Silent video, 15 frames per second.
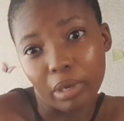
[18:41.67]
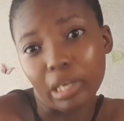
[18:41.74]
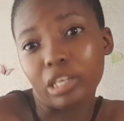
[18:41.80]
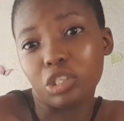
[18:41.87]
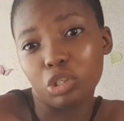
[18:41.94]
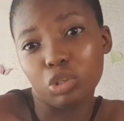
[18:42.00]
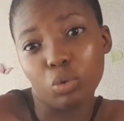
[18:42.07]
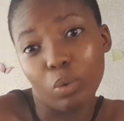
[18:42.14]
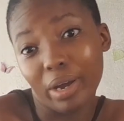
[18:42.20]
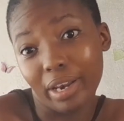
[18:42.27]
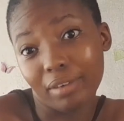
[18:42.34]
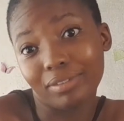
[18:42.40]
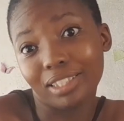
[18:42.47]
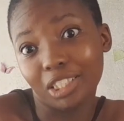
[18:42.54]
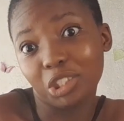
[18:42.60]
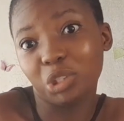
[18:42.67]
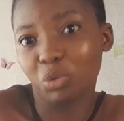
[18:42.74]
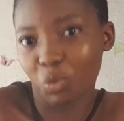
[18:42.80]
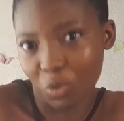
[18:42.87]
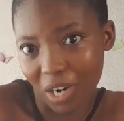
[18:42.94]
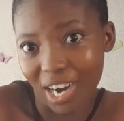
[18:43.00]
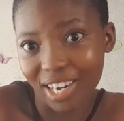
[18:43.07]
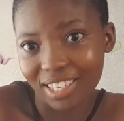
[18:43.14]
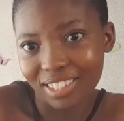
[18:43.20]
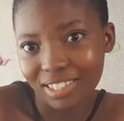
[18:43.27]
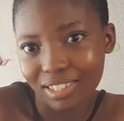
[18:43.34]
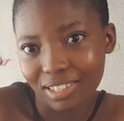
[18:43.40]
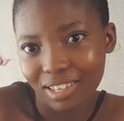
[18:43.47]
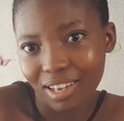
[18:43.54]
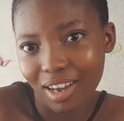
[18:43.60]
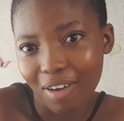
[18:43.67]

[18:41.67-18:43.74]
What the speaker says: You get to do whatever that you want.